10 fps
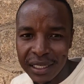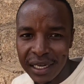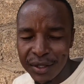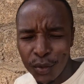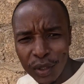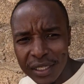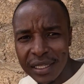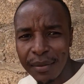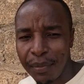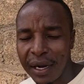tell us what is
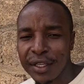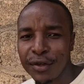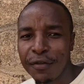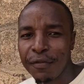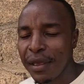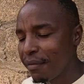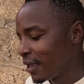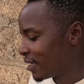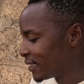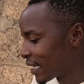the price of
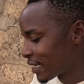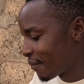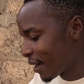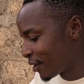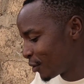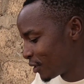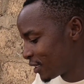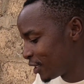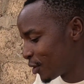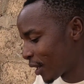maybe data
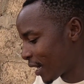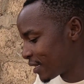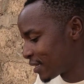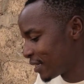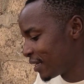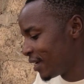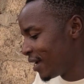bundles in your country.